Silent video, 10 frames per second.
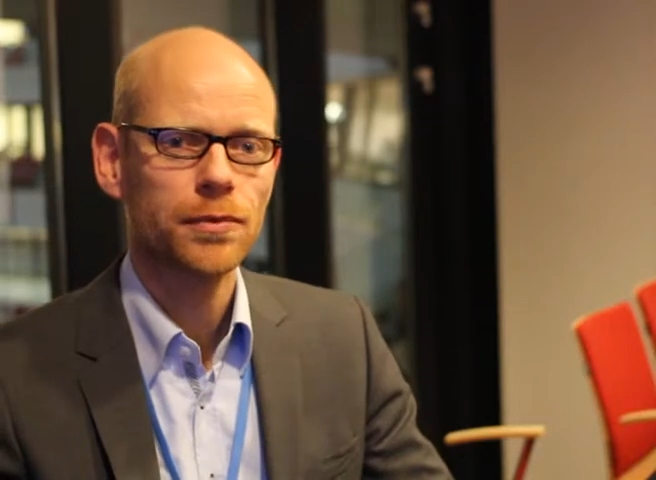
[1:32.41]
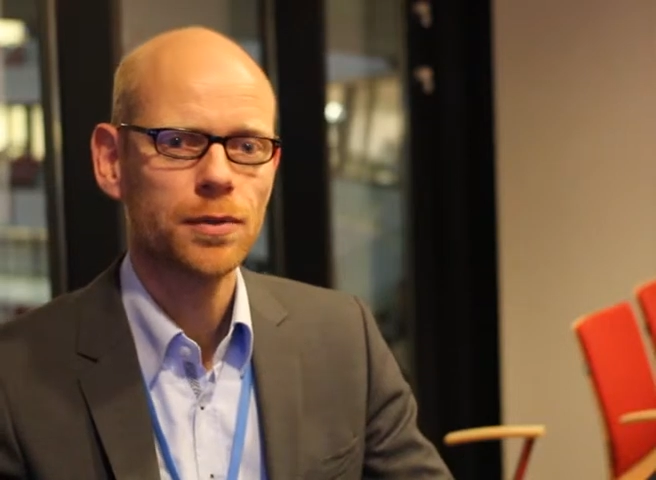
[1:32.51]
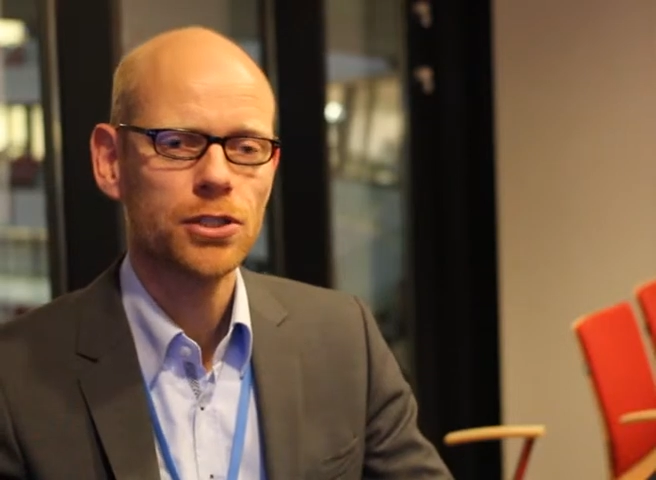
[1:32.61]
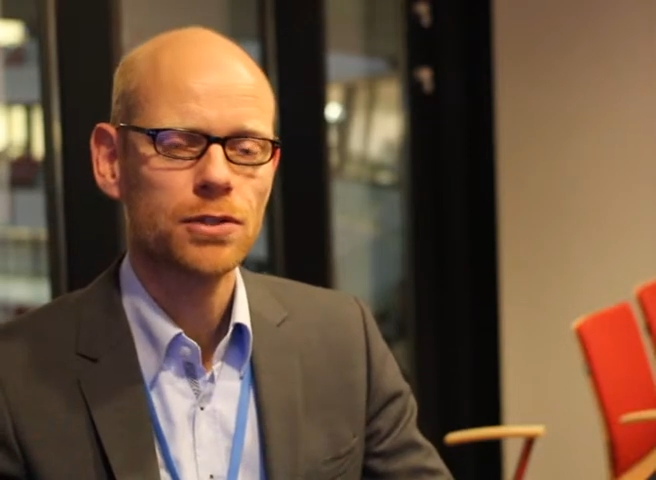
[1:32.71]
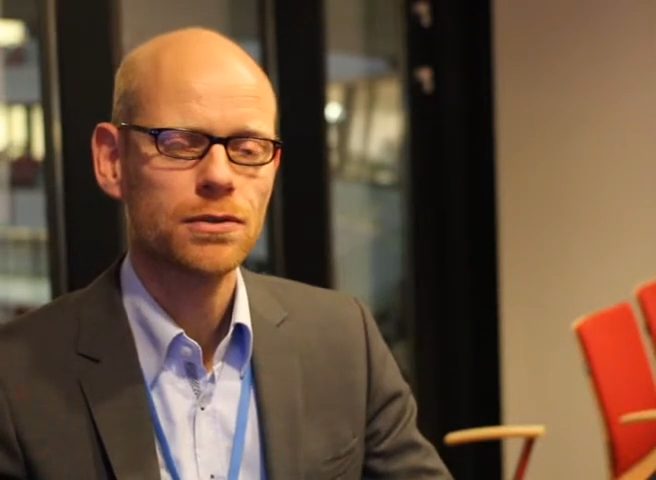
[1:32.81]

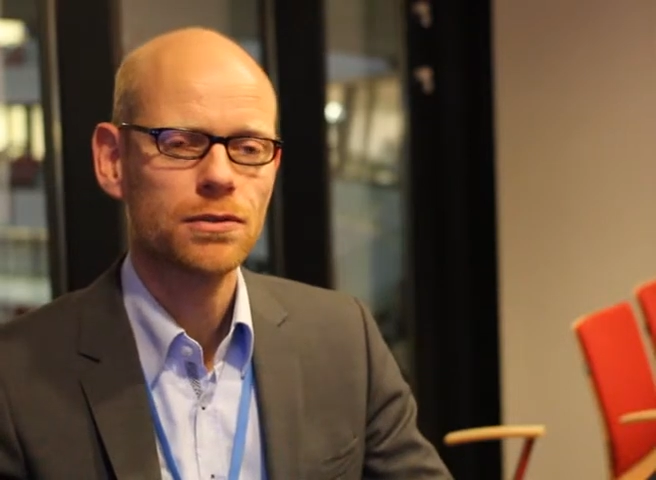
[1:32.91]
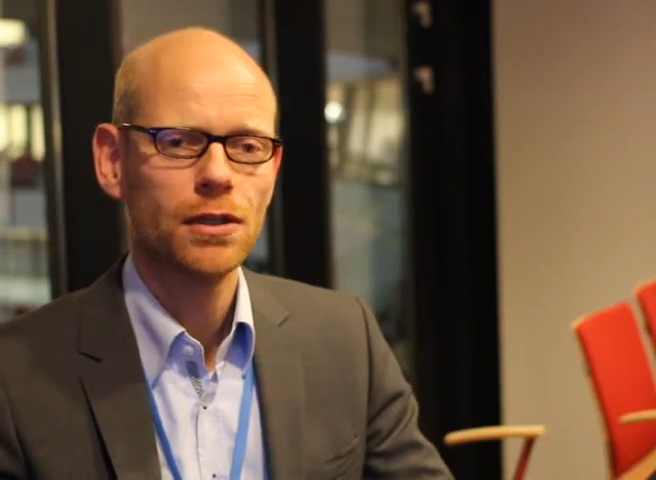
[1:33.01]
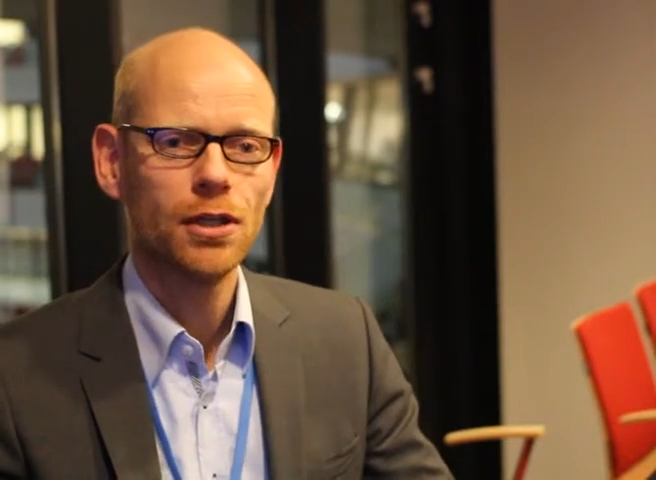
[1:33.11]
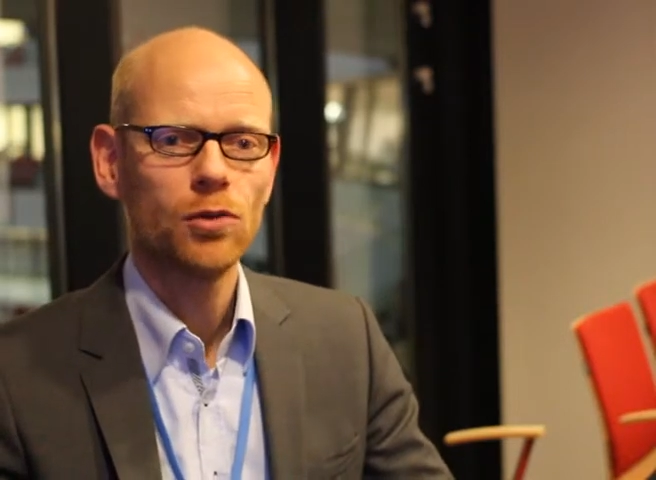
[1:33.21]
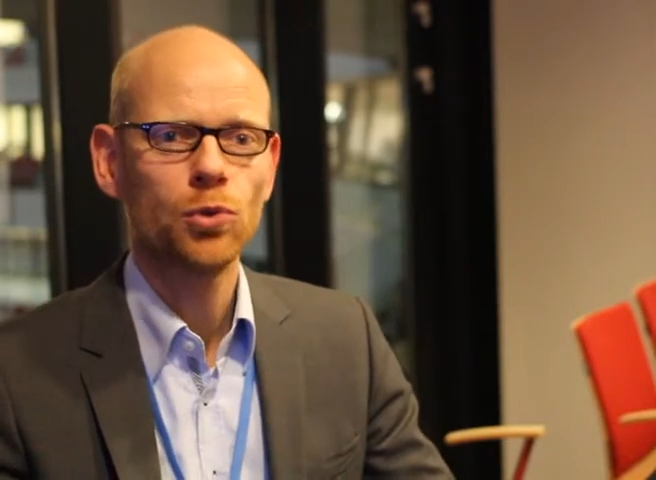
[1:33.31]
emissions,
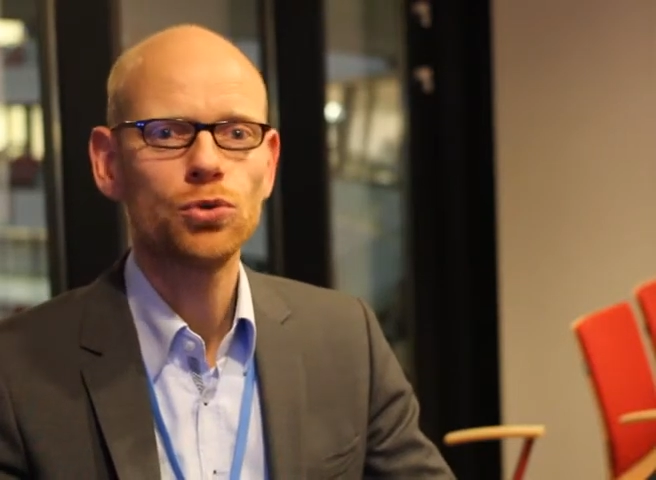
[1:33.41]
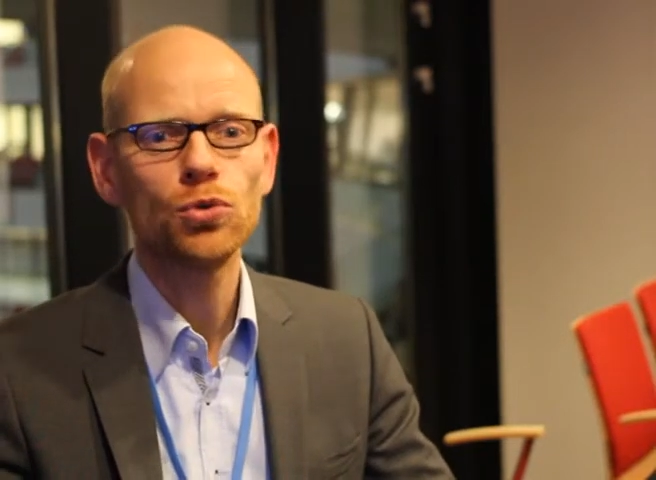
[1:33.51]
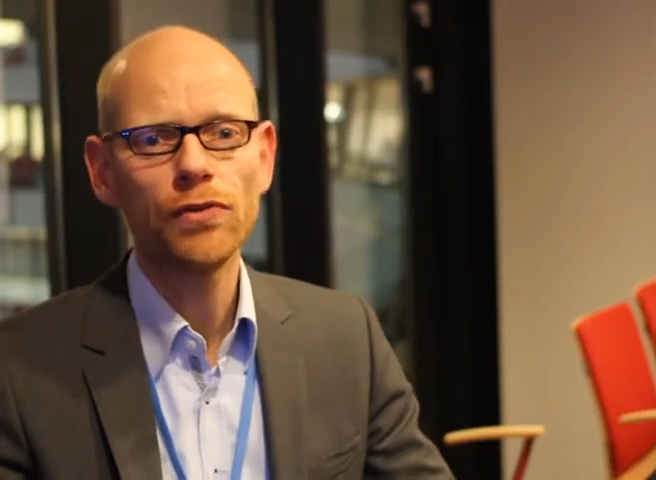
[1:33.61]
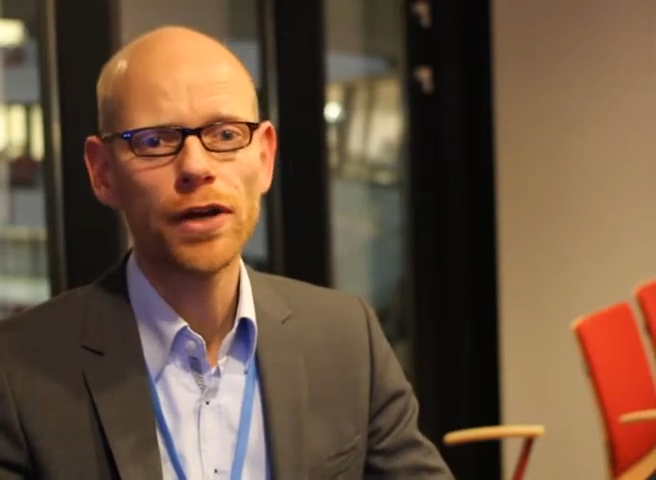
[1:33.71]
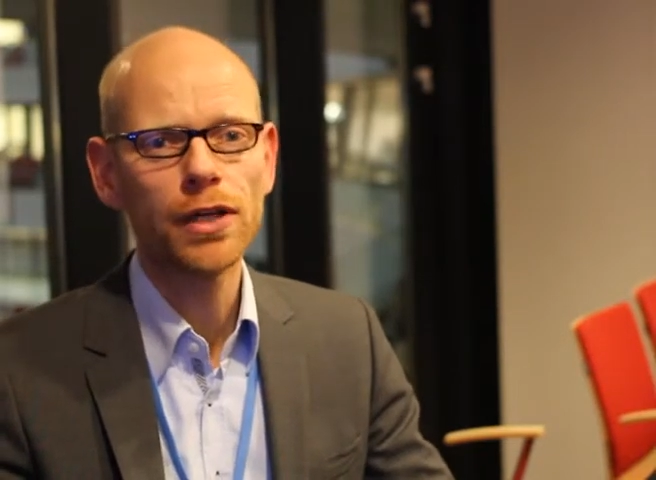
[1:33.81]
would
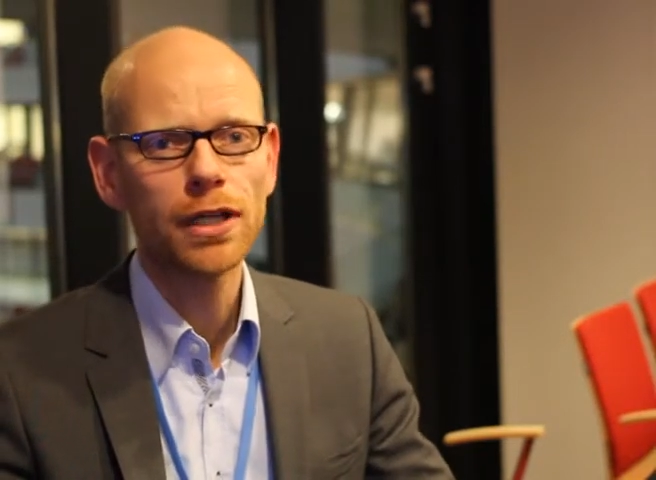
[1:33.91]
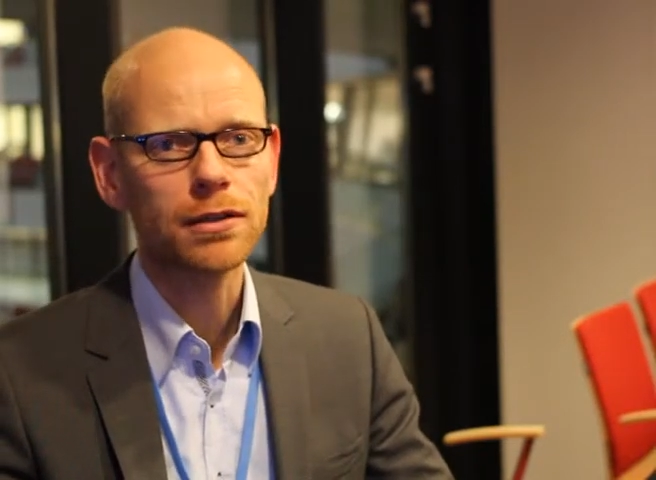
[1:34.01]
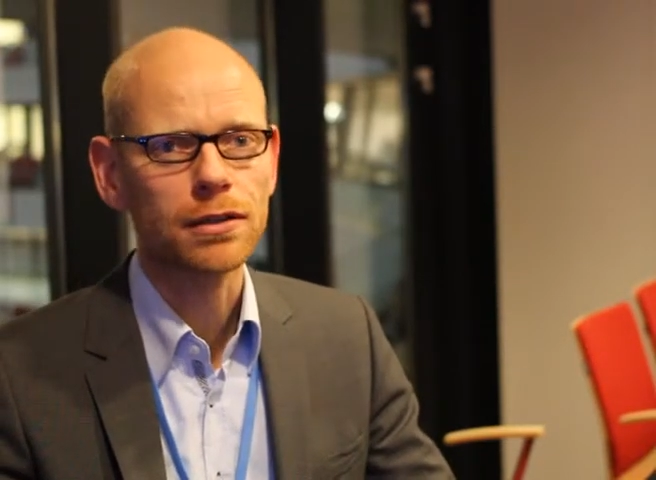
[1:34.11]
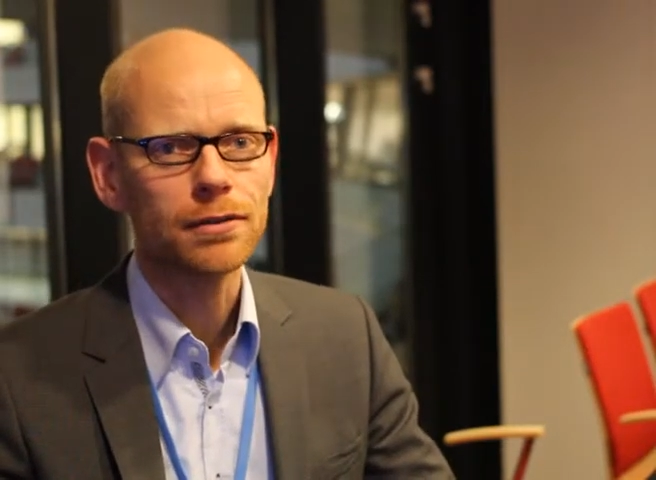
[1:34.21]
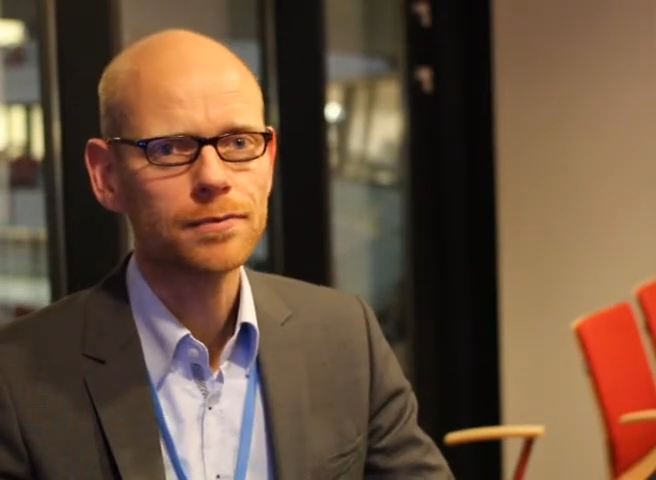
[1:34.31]
do very
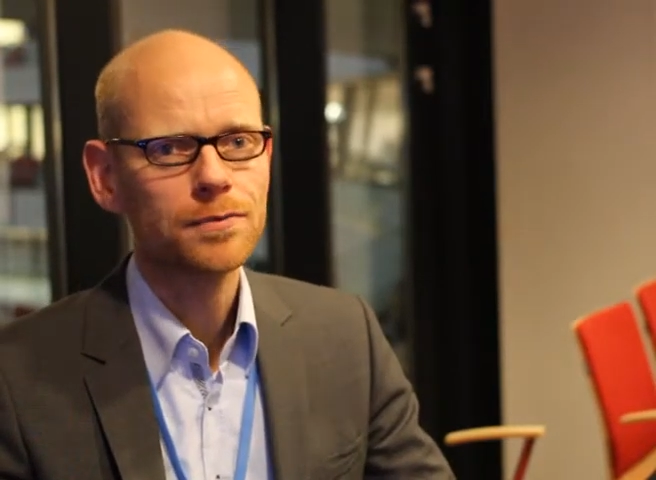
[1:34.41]
little.